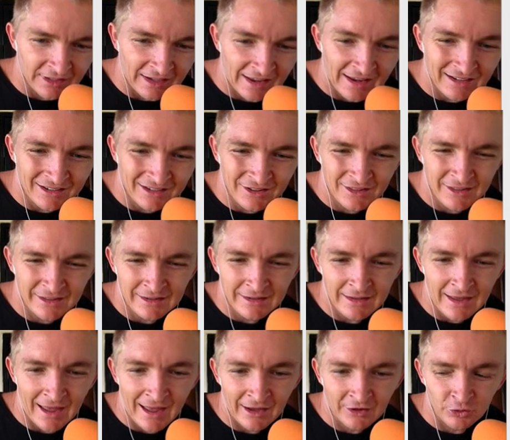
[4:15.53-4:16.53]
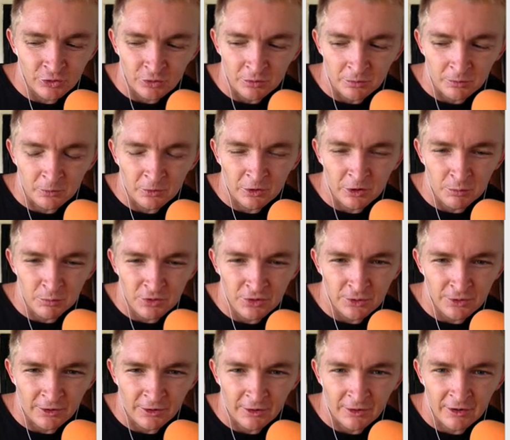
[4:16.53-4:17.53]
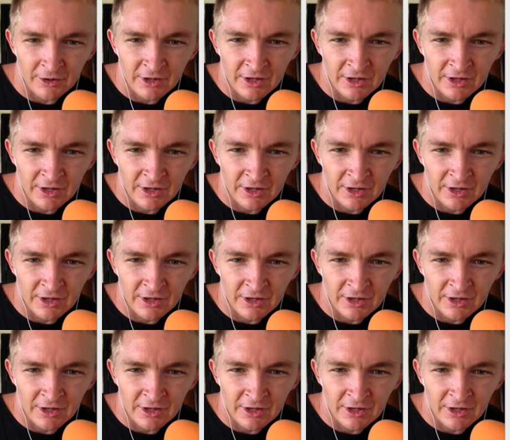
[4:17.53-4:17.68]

into the actual computer.